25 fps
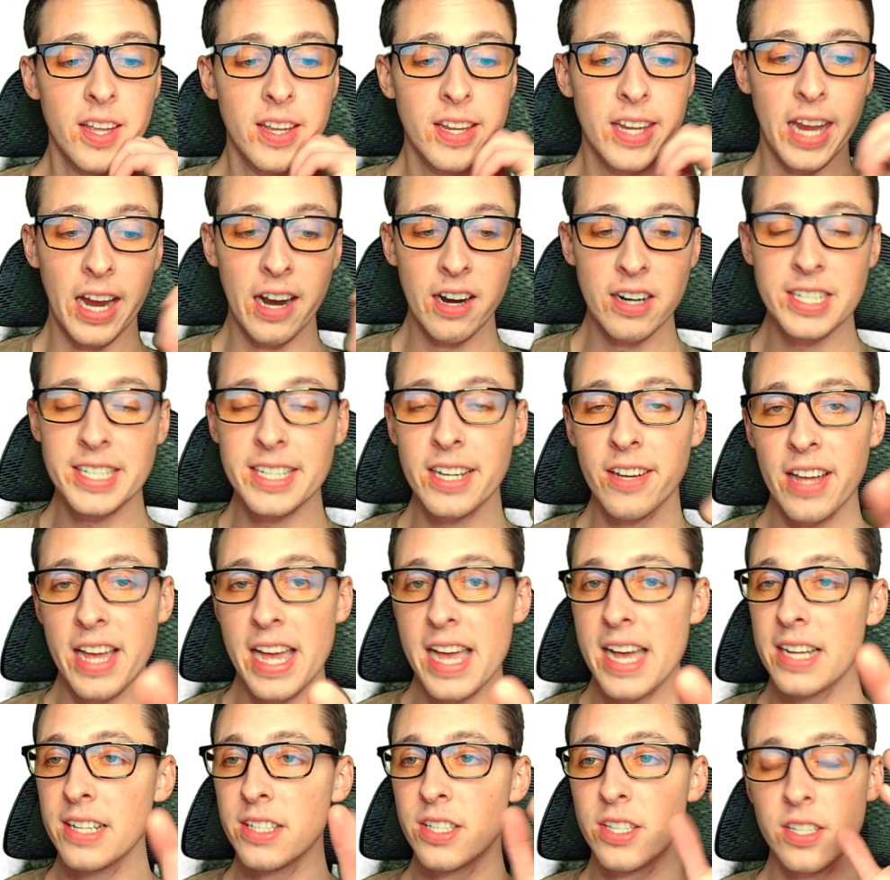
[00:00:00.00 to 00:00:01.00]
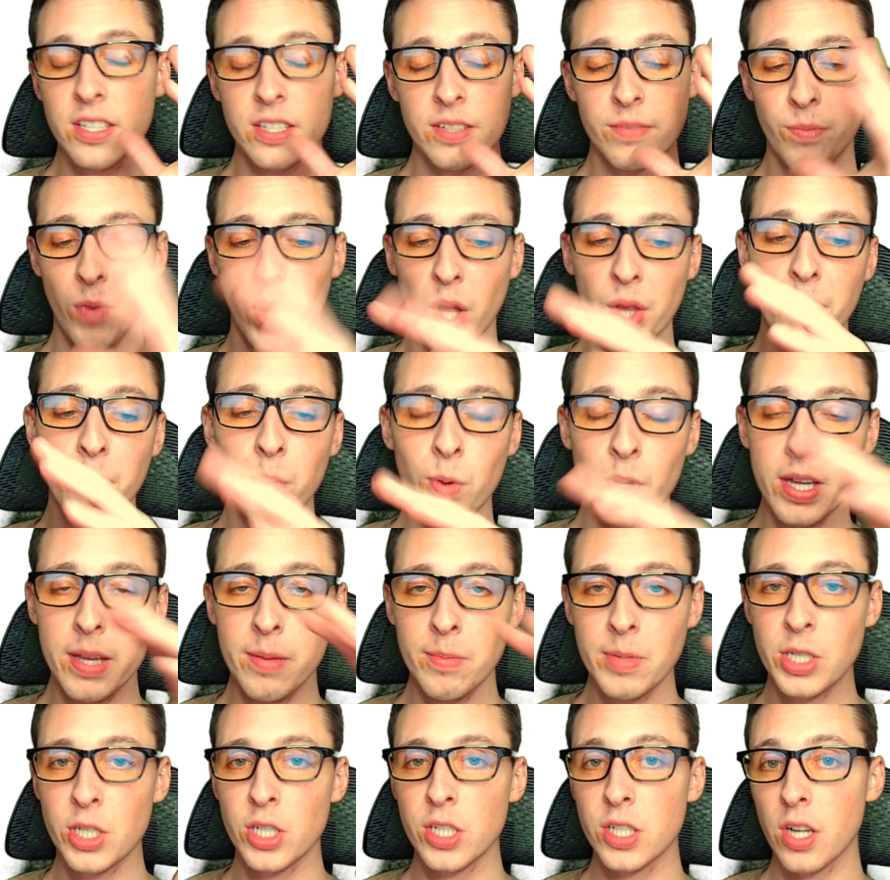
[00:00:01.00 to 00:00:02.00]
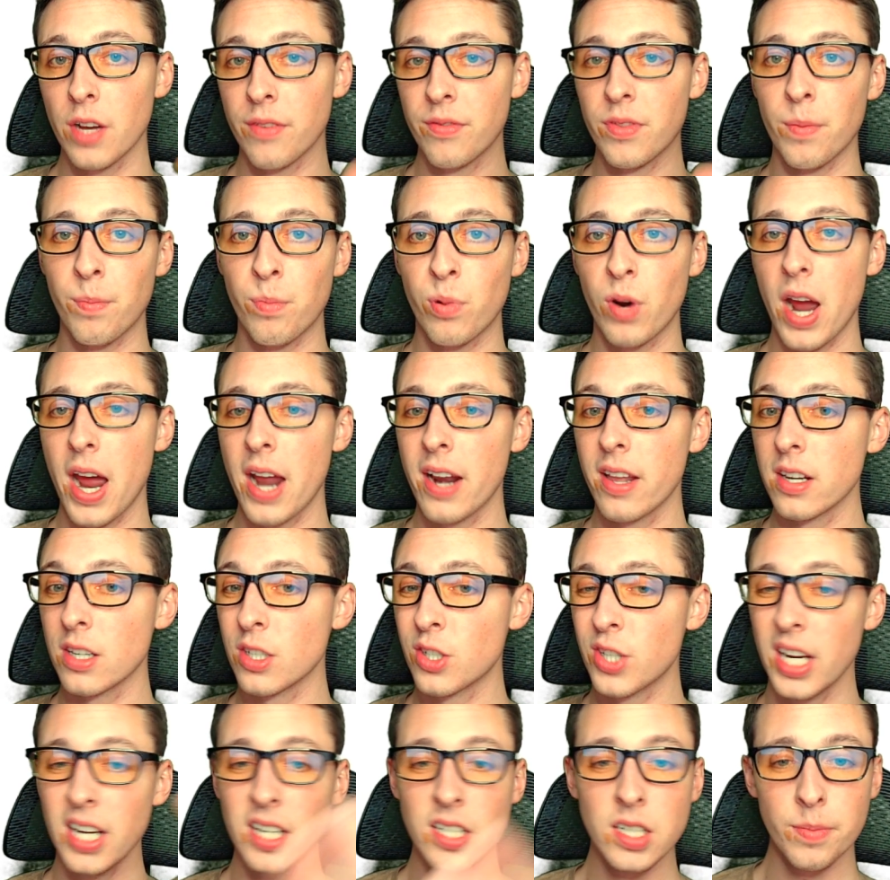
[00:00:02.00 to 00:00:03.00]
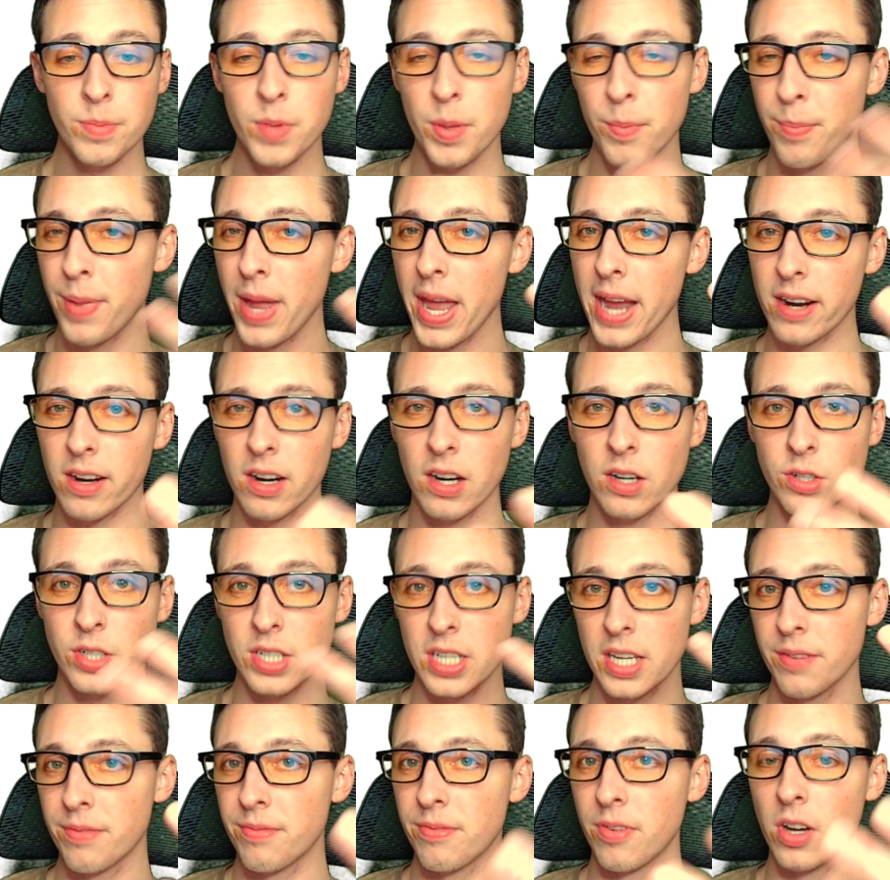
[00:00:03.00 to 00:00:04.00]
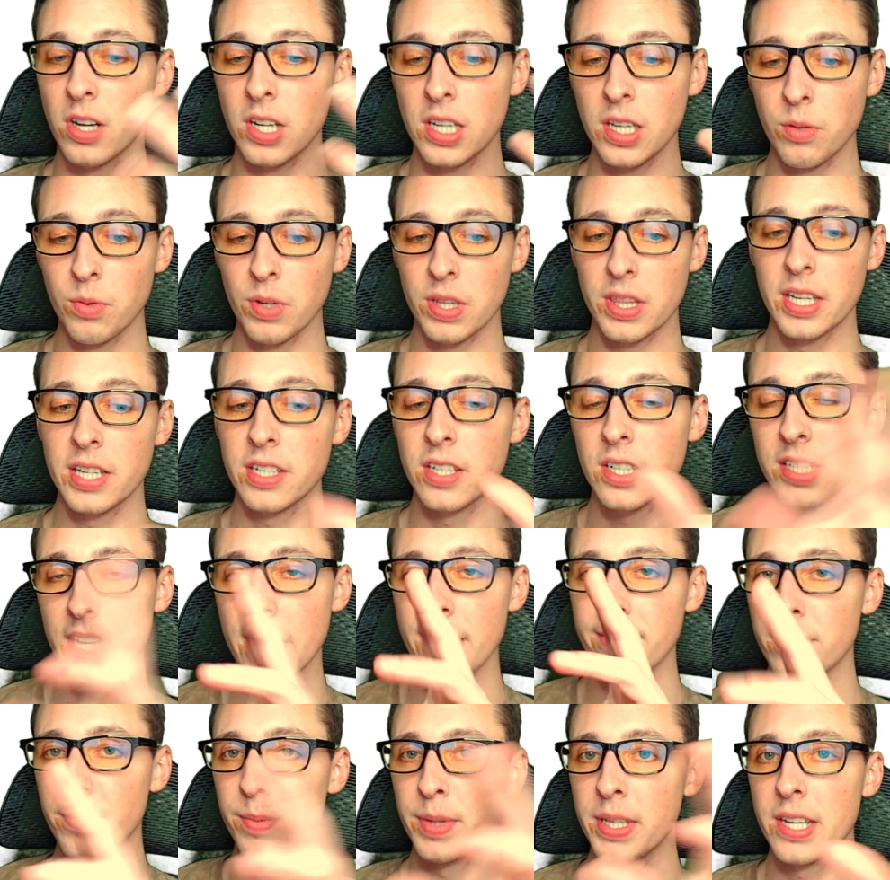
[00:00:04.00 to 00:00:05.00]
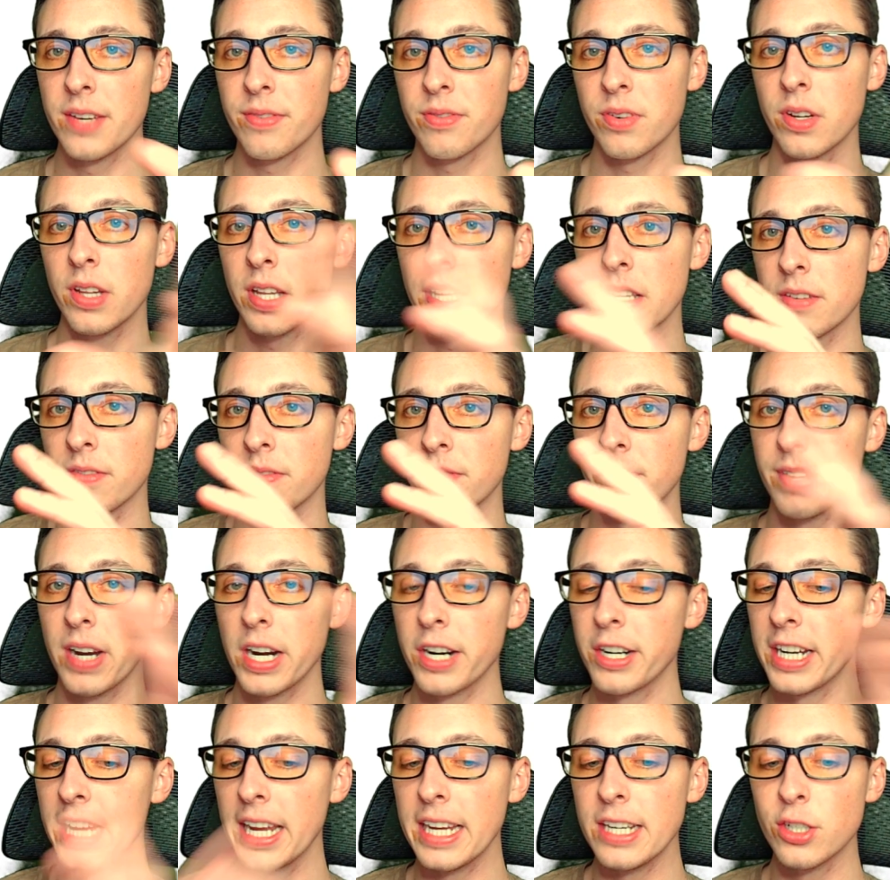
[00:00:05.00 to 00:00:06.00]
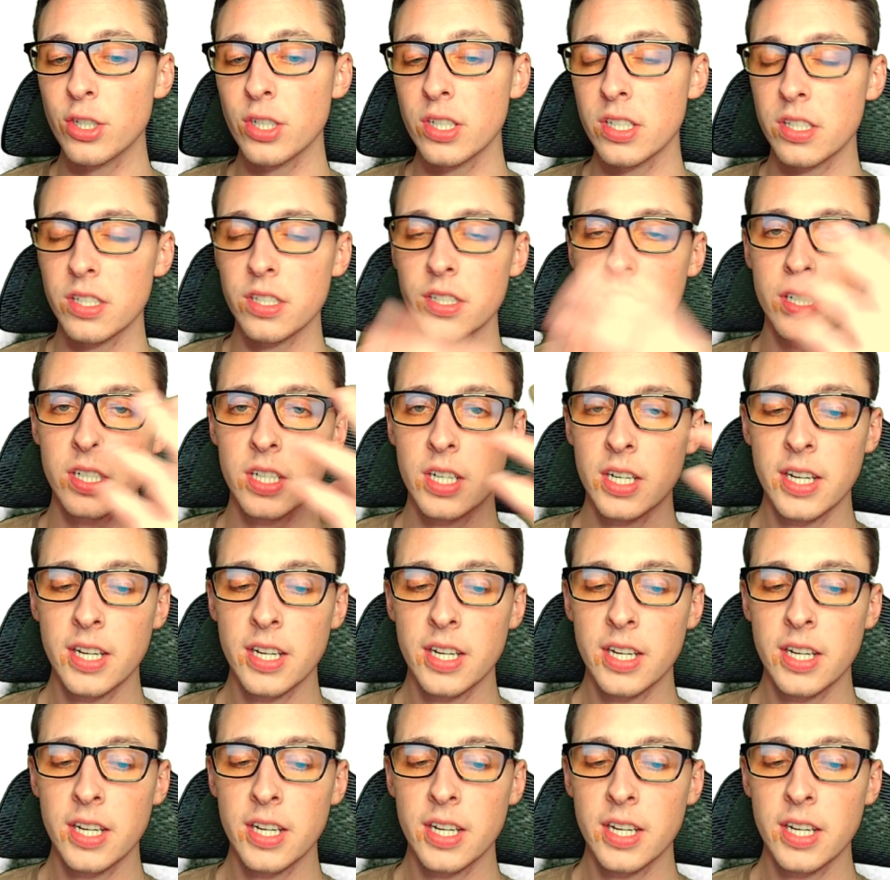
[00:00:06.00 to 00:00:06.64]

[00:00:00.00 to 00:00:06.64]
Carousel ads, multiple images of the product. Change up the backgrounds, get funky with it. It doesn't have to be different like variations.